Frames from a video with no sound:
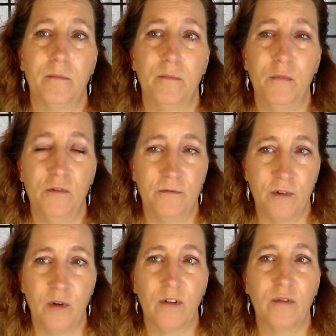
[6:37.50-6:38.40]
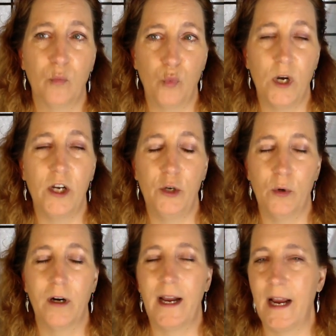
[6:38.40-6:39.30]
move forward from where you
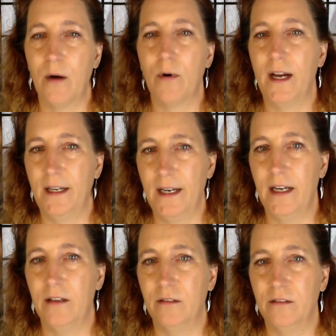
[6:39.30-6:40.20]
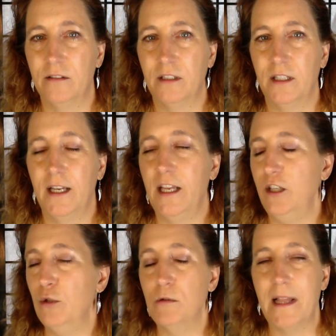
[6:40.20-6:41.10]
are at right now.
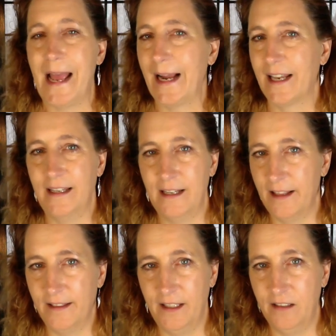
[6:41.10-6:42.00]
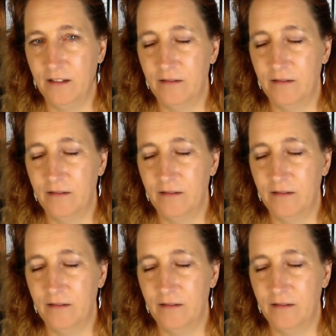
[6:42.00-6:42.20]
And you lack nothing.